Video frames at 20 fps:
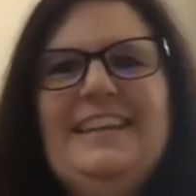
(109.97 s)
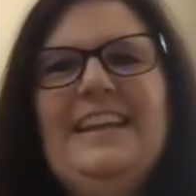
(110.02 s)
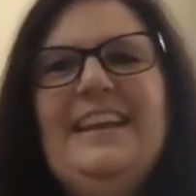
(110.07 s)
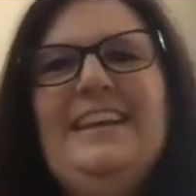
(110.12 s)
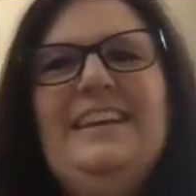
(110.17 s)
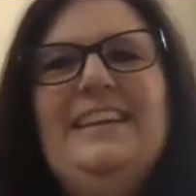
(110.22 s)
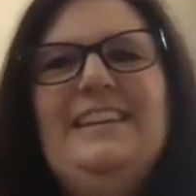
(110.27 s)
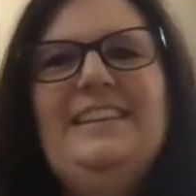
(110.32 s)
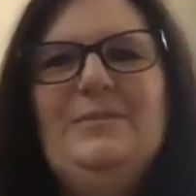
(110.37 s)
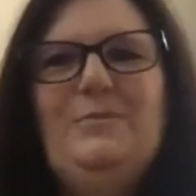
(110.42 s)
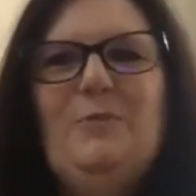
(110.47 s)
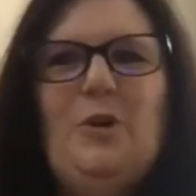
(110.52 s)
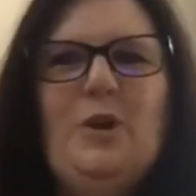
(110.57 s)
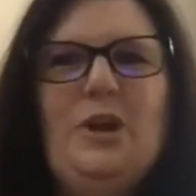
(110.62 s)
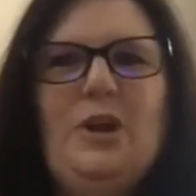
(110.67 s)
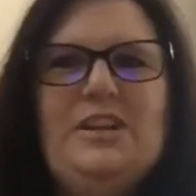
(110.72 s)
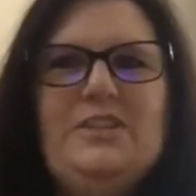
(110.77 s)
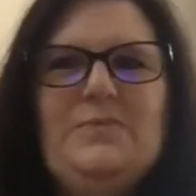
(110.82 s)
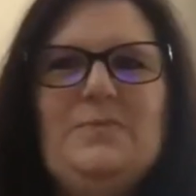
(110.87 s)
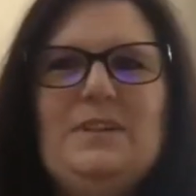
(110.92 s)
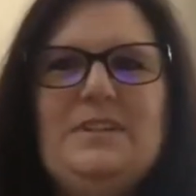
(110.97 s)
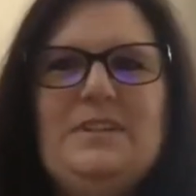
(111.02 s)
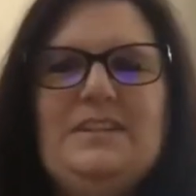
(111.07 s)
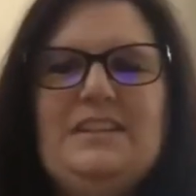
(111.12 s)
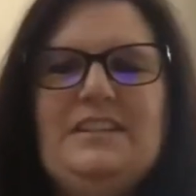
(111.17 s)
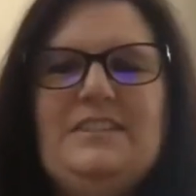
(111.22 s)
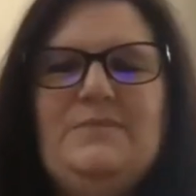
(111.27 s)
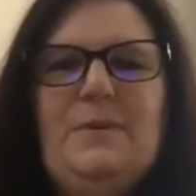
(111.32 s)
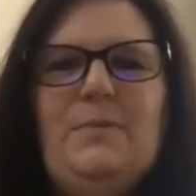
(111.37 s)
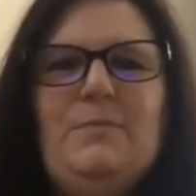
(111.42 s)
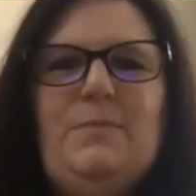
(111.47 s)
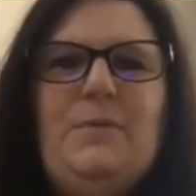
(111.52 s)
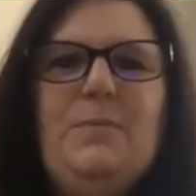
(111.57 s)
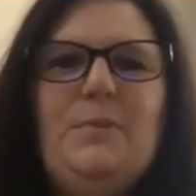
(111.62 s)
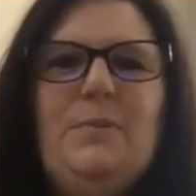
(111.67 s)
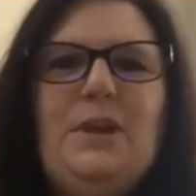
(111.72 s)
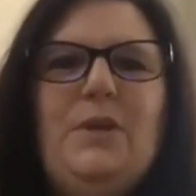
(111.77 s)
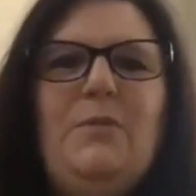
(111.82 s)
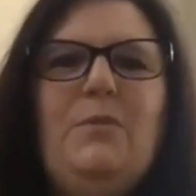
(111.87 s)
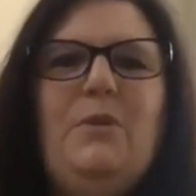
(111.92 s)
in the mortgage business, but people
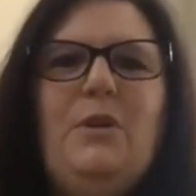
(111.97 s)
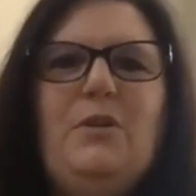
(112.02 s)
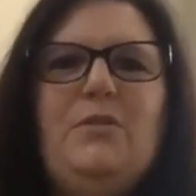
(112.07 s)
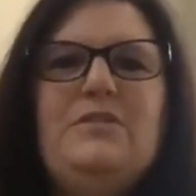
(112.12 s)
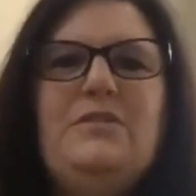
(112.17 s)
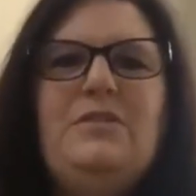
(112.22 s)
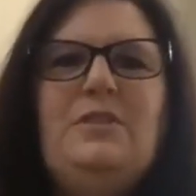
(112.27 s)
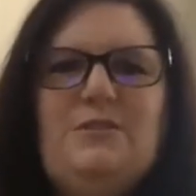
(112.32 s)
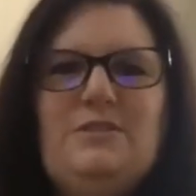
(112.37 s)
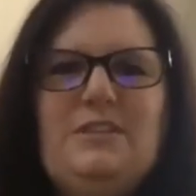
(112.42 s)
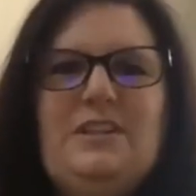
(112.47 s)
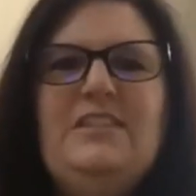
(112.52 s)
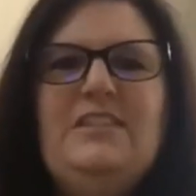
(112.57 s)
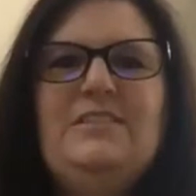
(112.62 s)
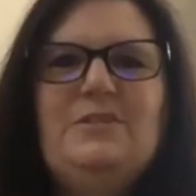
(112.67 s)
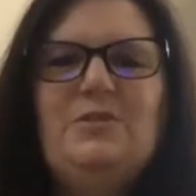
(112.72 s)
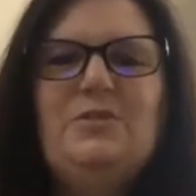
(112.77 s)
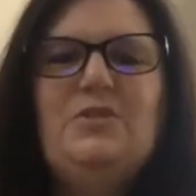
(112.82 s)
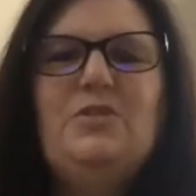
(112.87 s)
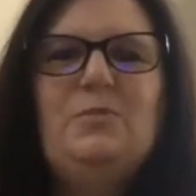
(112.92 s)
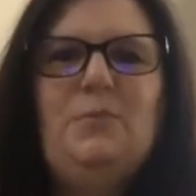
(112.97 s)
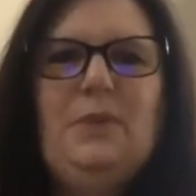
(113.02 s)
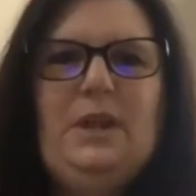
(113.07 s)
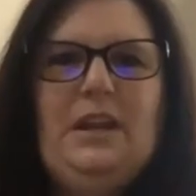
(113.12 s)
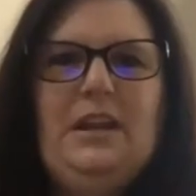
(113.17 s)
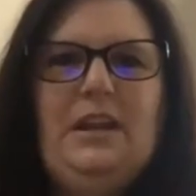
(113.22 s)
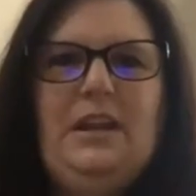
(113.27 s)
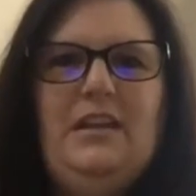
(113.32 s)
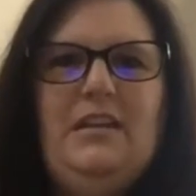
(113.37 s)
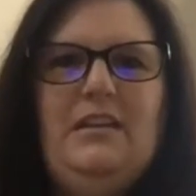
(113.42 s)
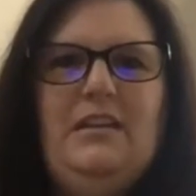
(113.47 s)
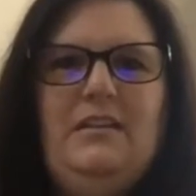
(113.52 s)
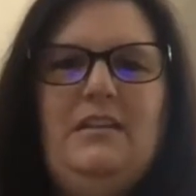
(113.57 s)
that were also using social media.